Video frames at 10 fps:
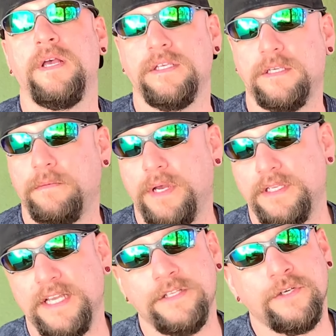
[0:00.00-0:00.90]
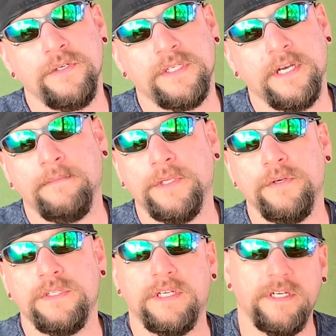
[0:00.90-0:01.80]
Some uh, set screws had come
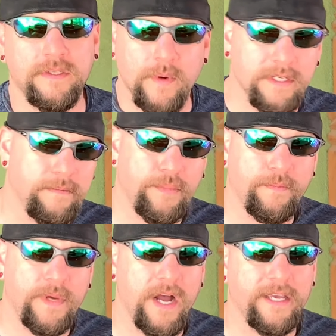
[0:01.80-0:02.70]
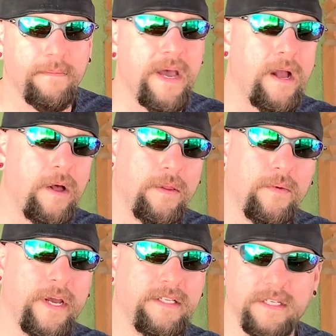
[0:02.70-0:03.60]
loose and it just wasn't cocking back all the
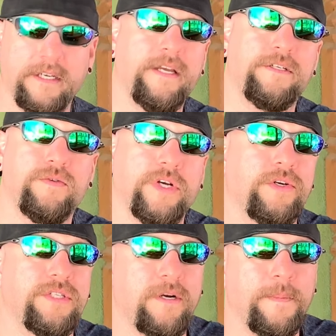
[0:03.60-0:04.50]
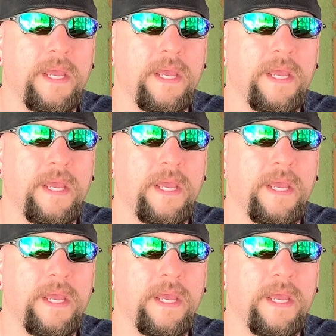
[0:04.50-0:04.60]
way to engage the trigger here.